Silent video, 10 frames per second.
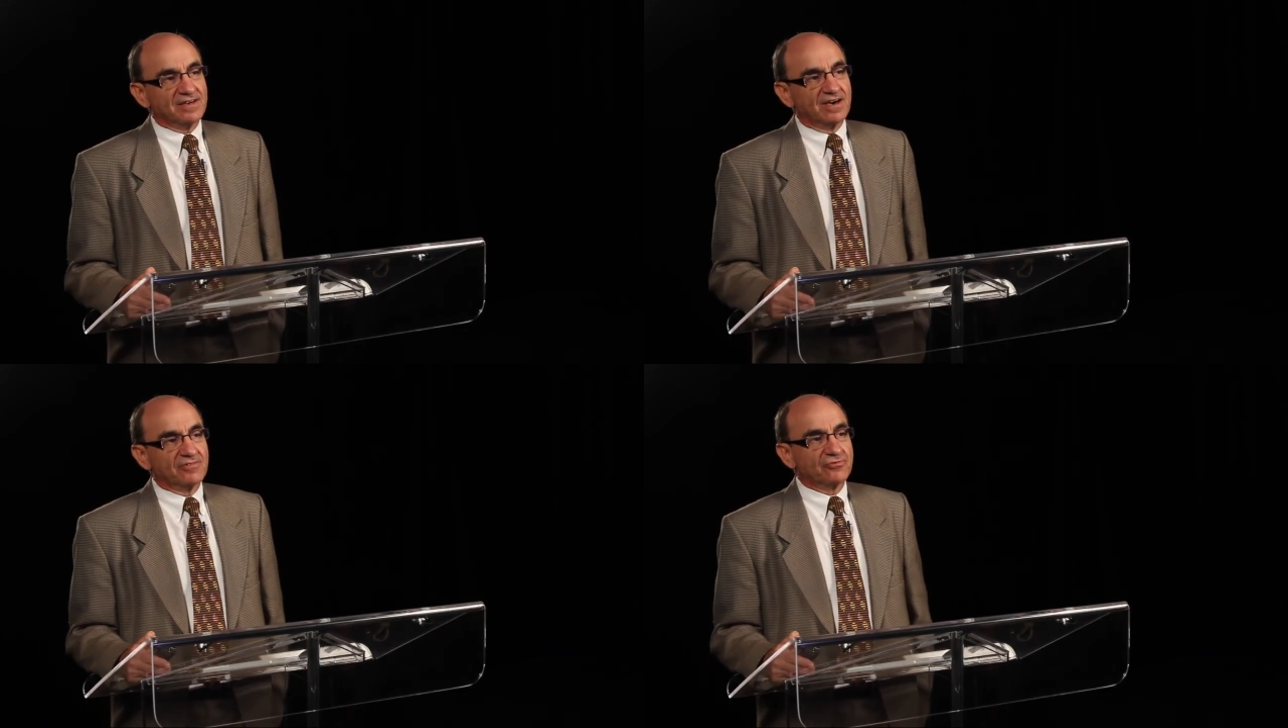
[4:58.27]

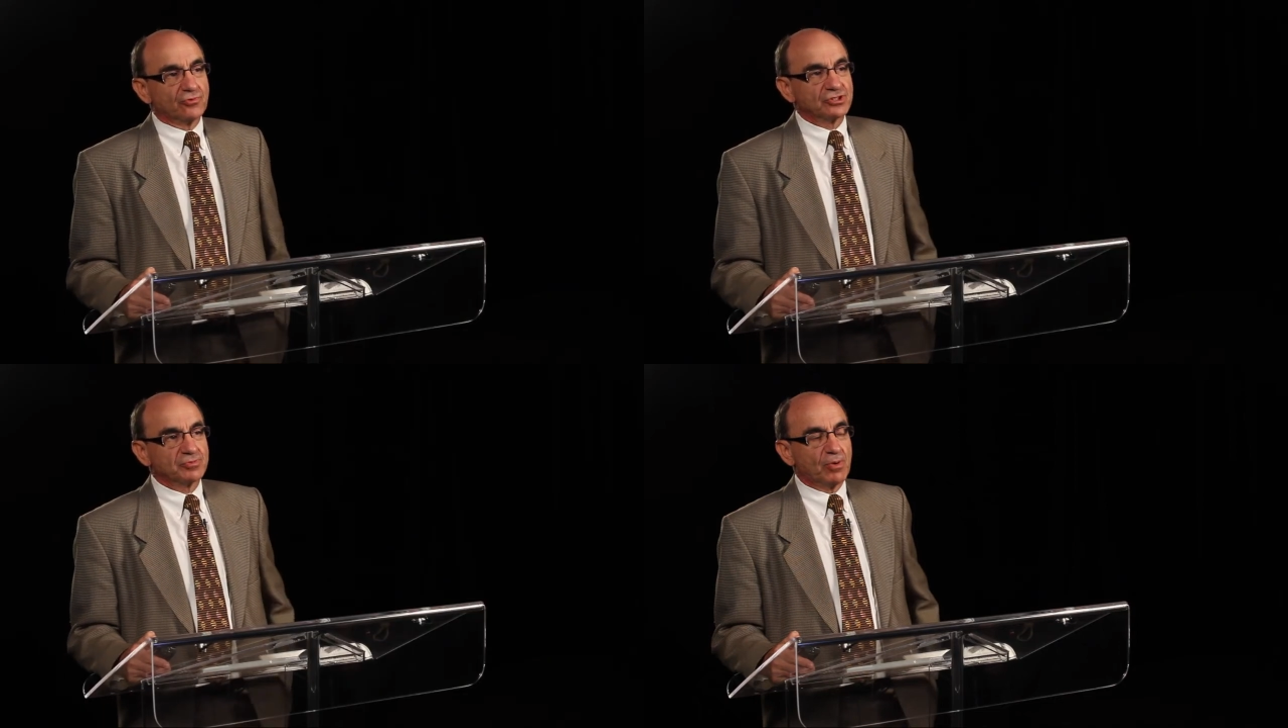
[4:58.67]
of
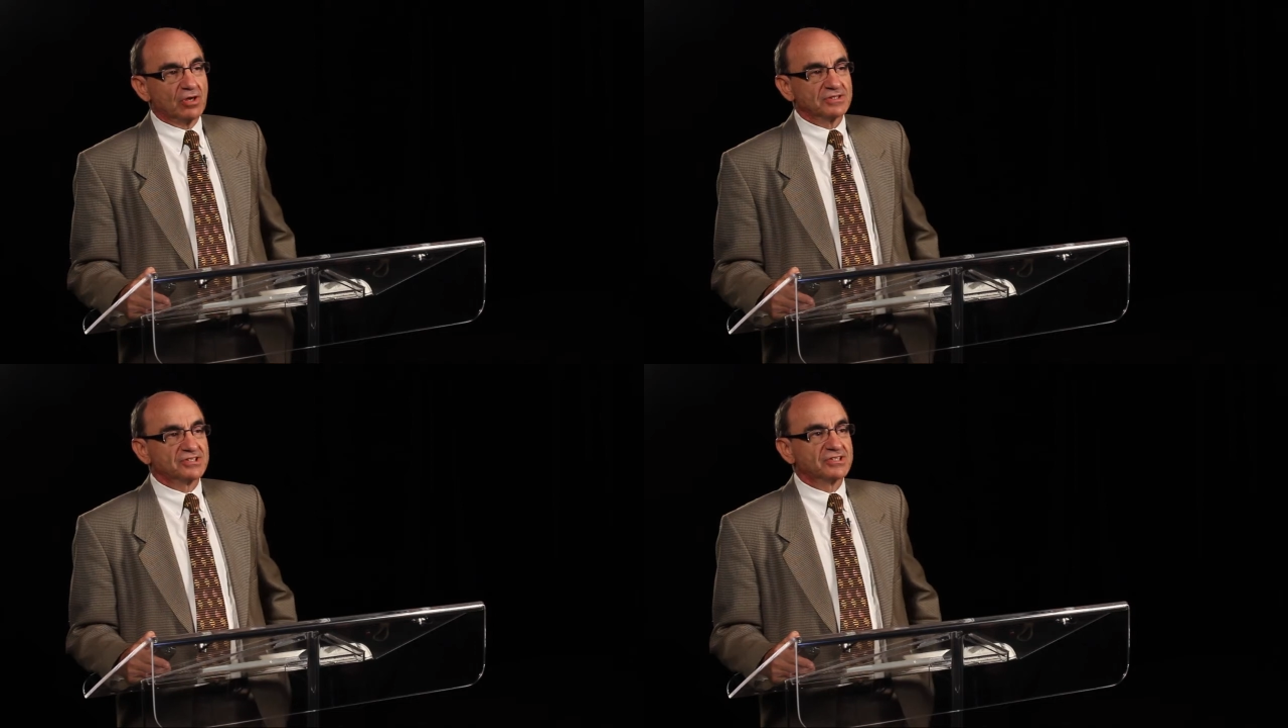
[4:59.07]

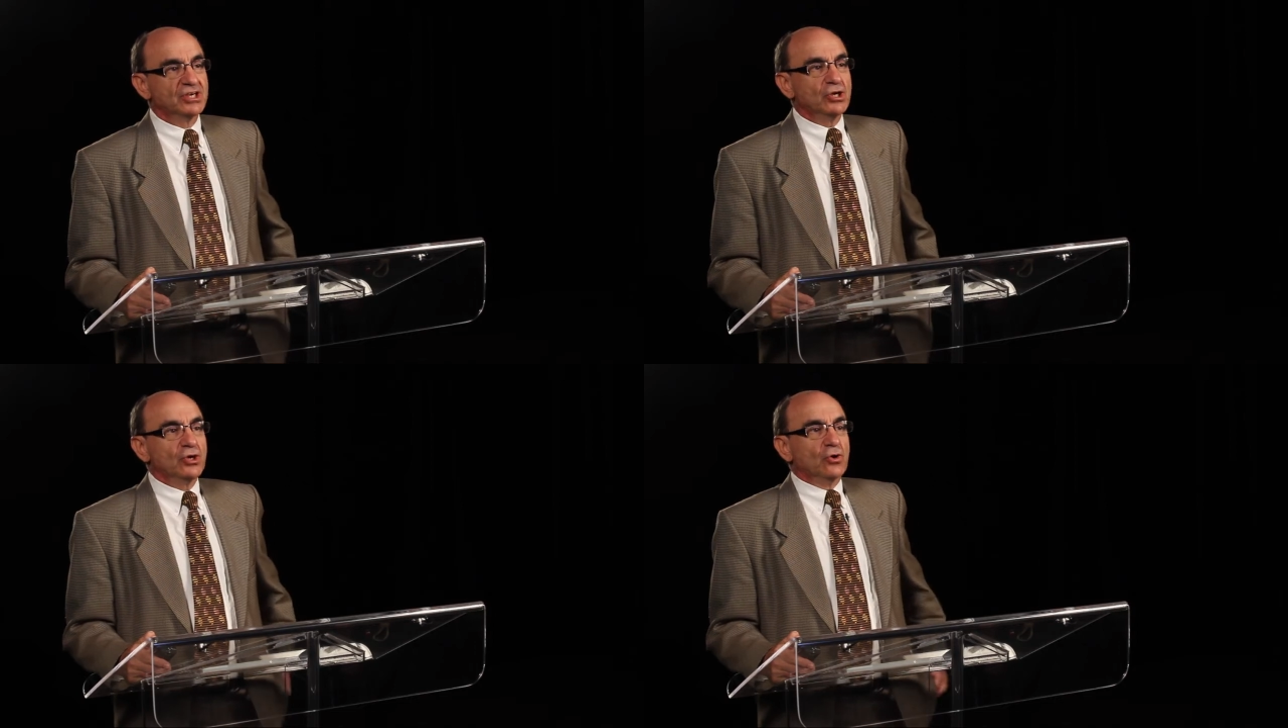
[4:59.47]
response
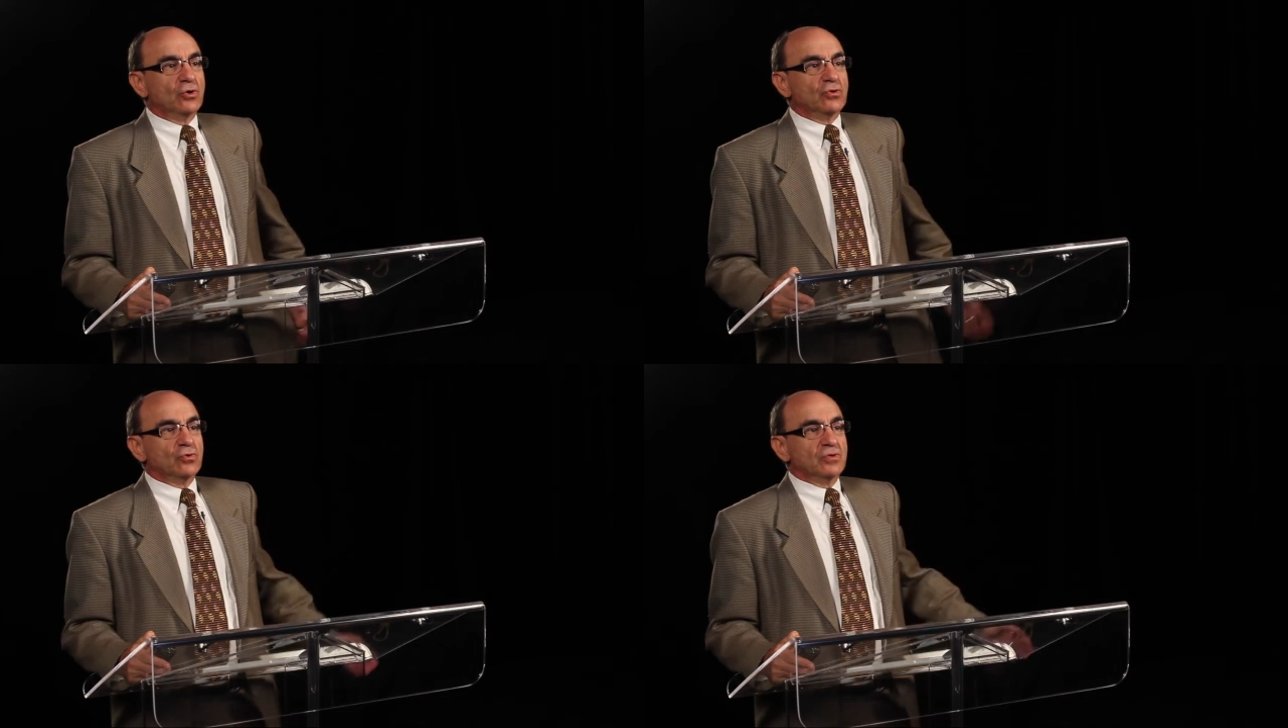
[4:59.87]

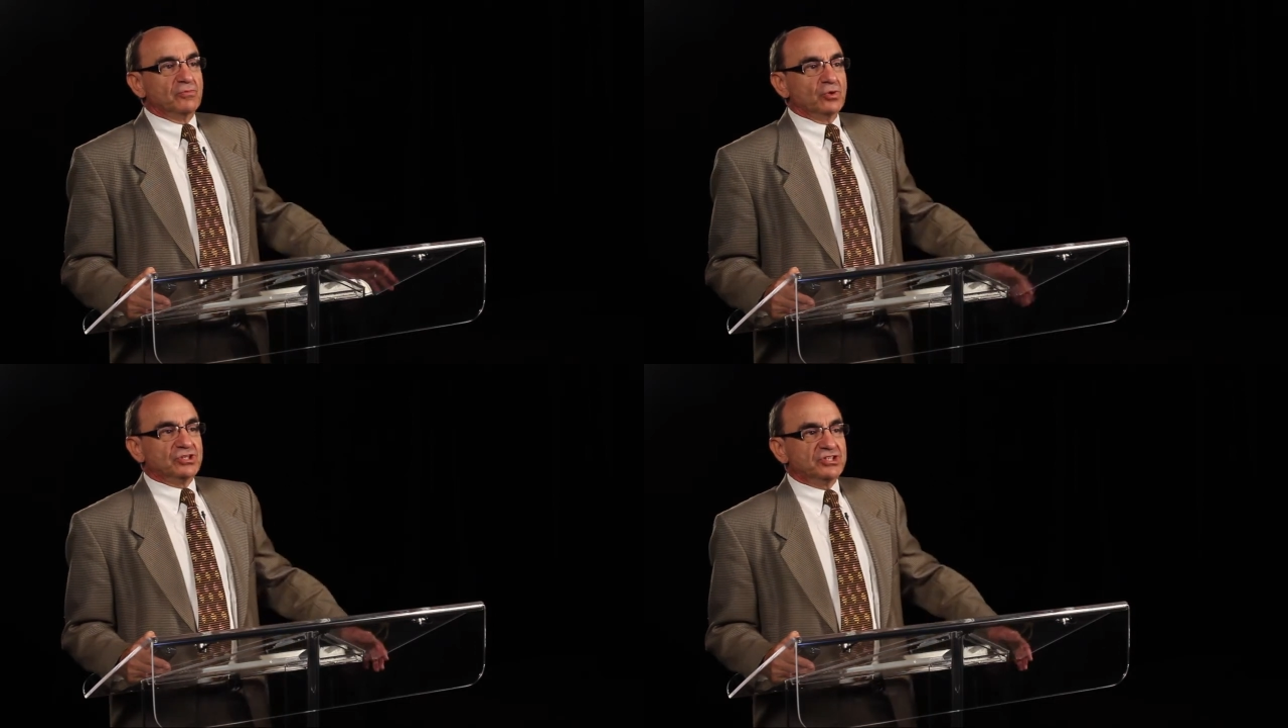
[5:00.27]
which